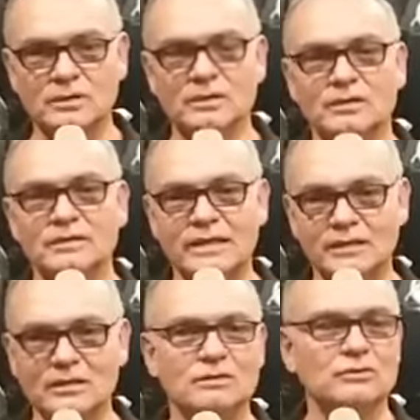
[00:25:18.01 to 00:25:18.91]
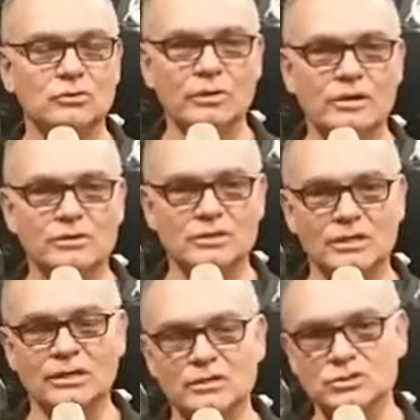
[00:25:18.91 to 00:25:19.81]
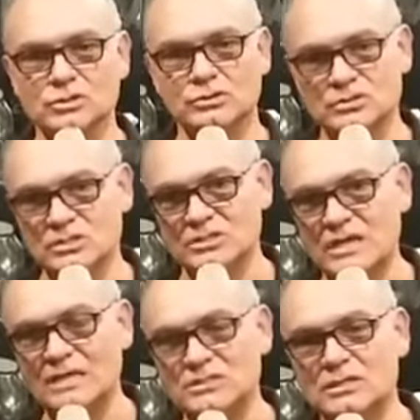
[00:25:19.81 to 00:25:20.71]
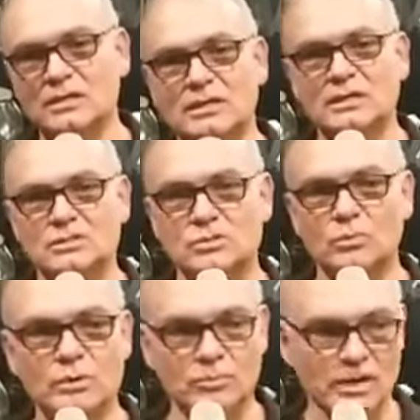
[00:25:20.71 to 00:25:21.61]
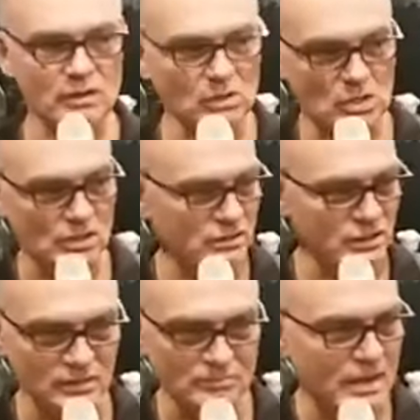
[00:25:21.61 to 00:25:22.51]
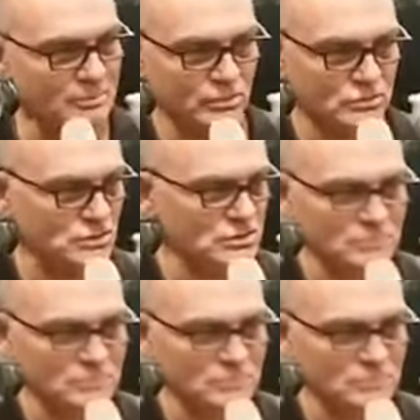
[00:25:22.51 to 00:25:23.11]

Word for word: Then you guarantee and ensure success. So we brought along the micro system that